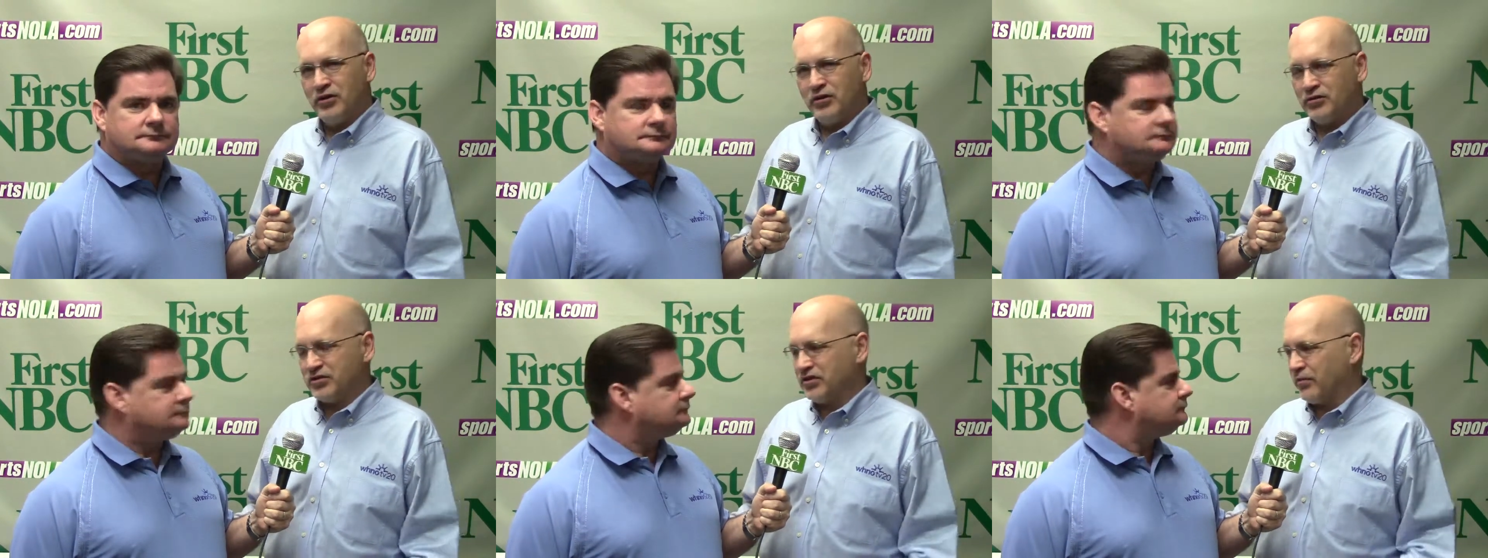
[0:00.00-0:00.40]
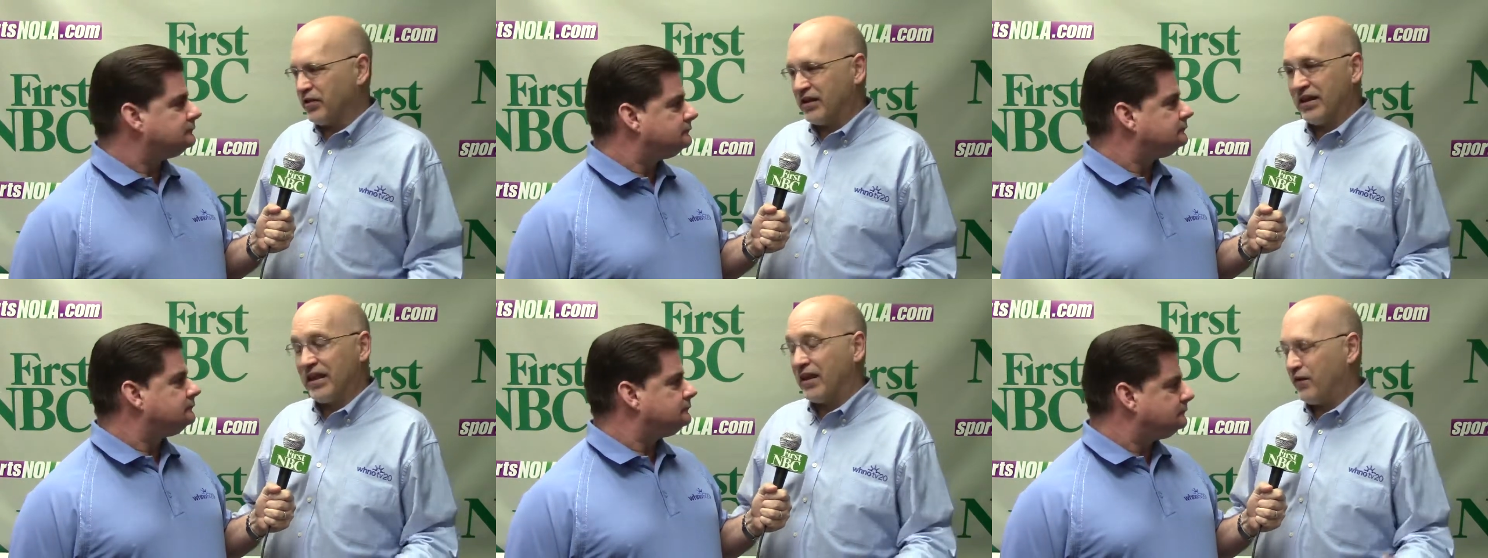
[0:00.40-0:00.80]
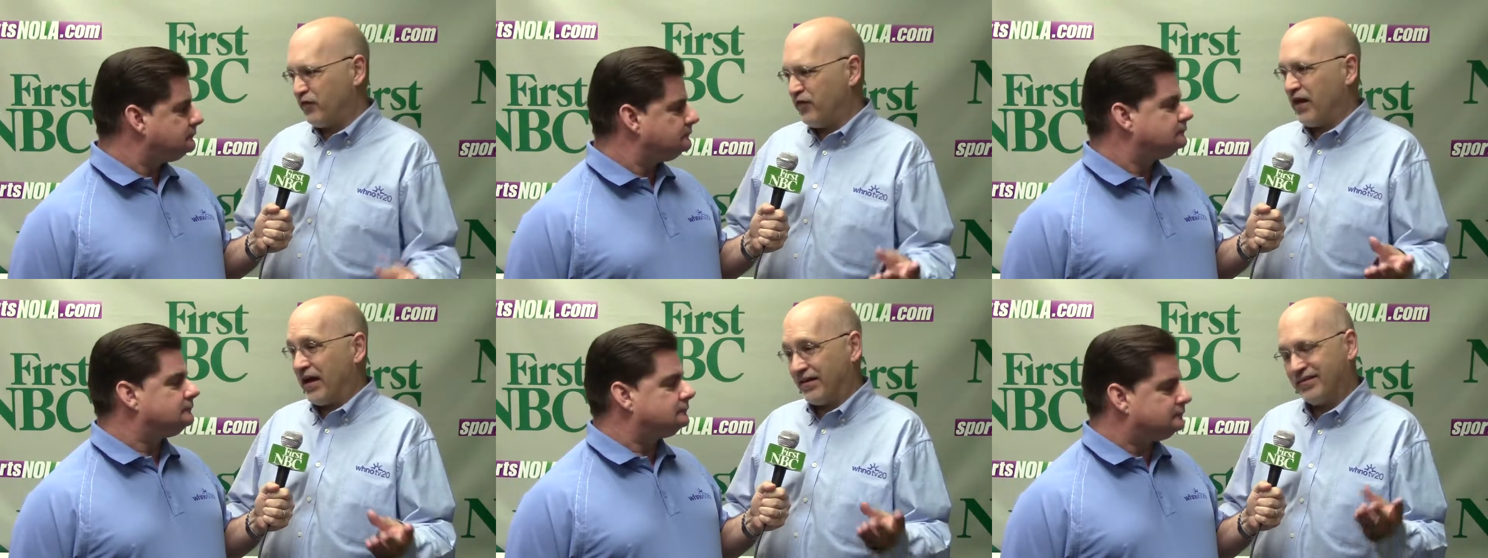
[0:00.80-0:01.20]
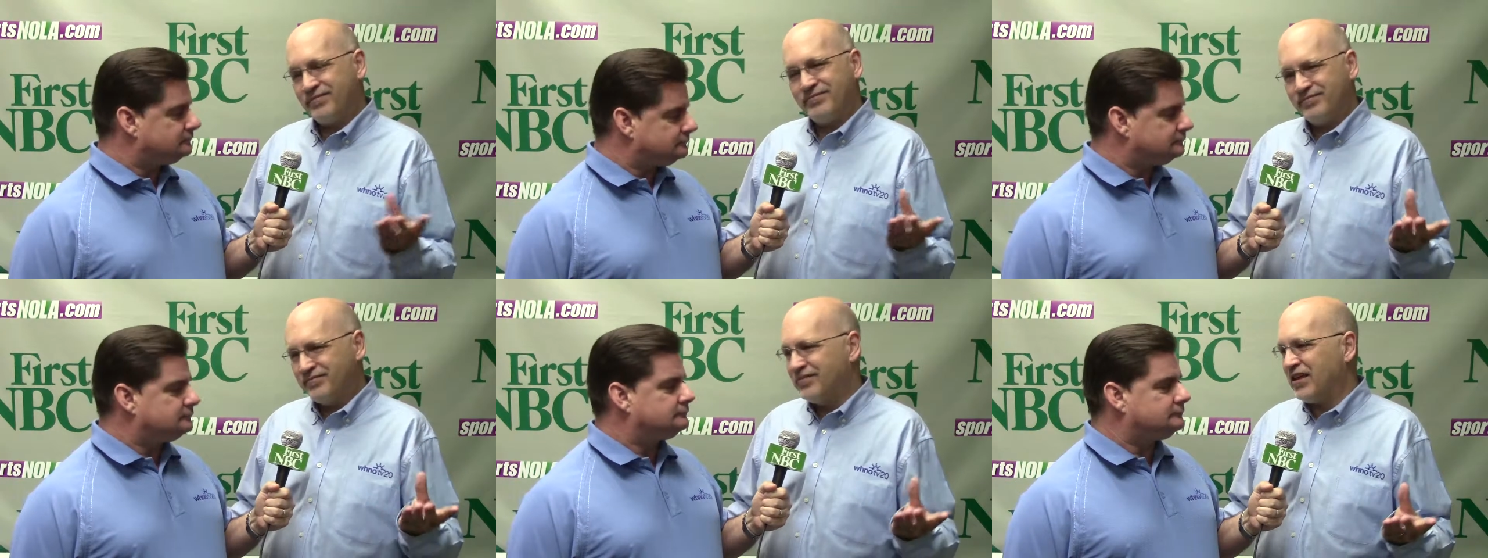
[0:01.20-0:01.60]
Speaker 1: or something to that effect,
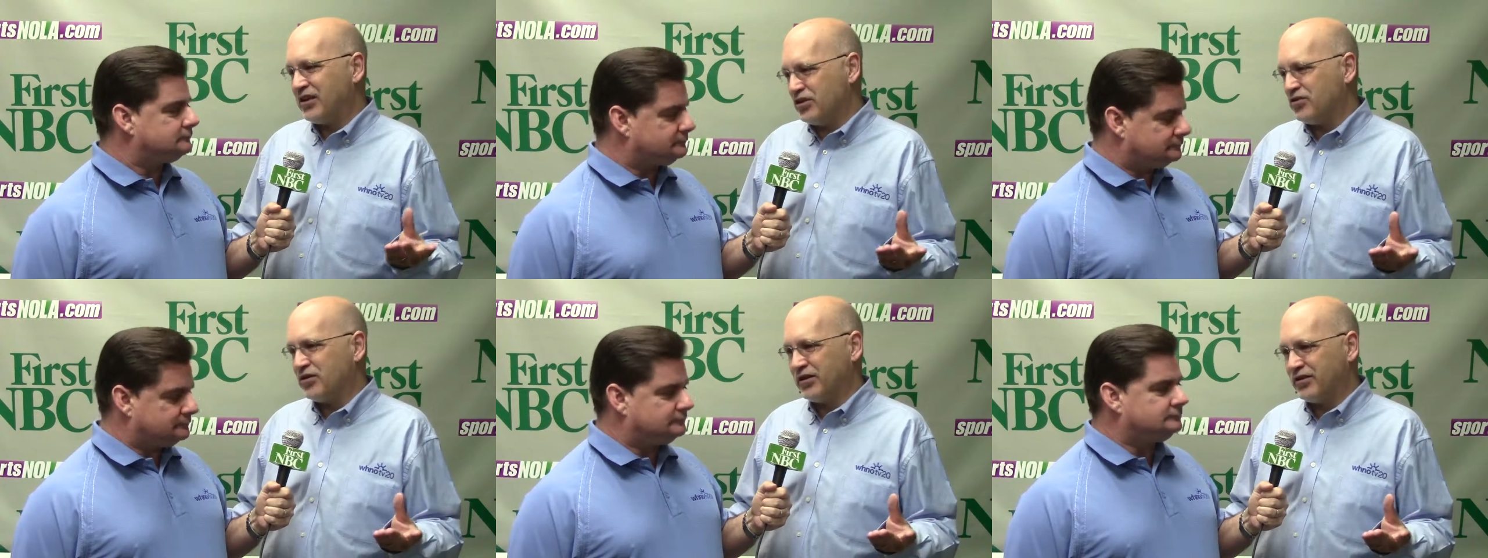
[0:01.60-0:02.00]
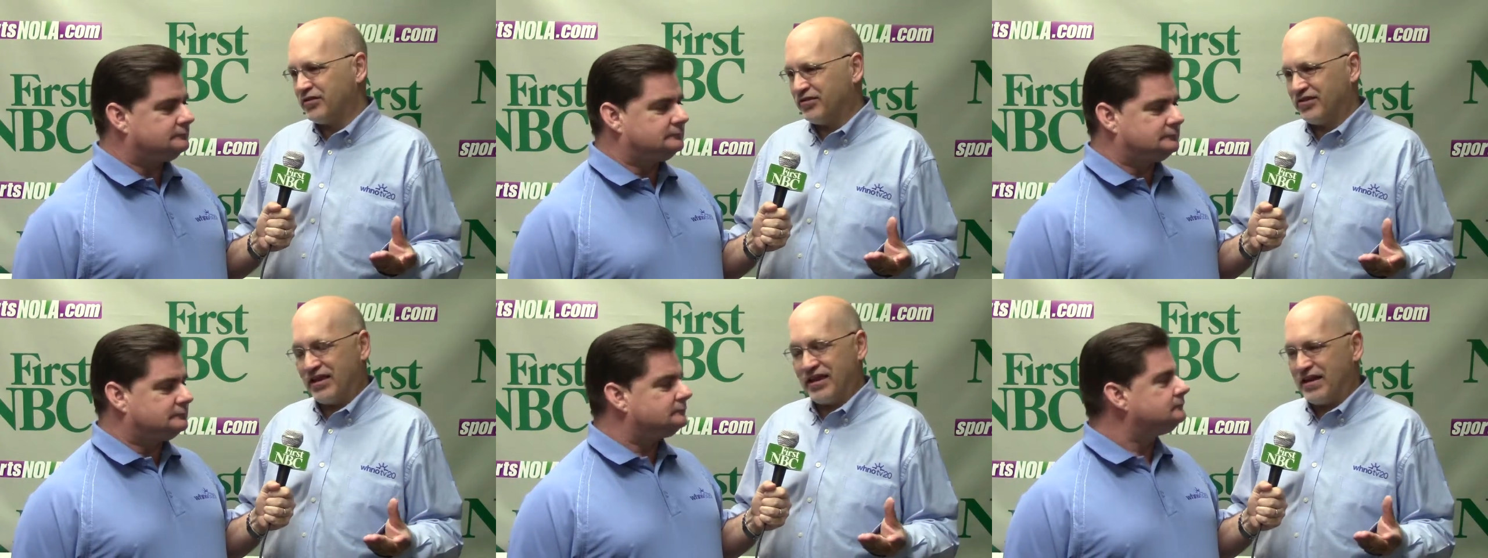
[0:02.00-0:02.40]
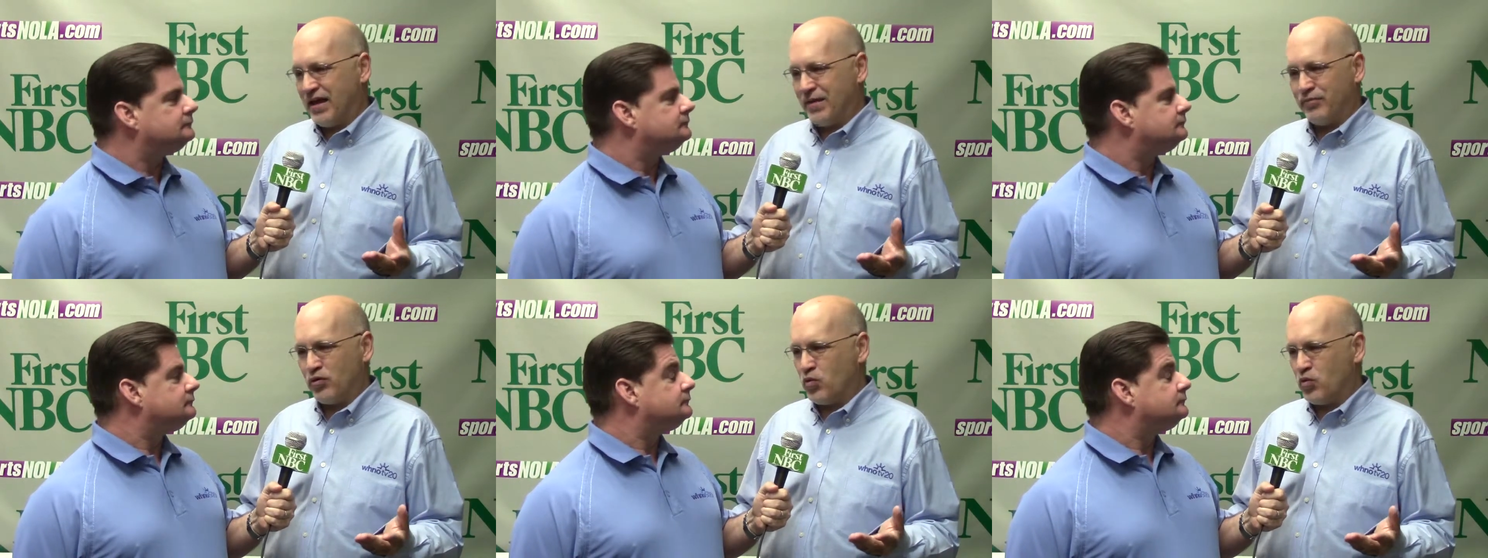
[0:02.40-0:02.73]
then you can understand that.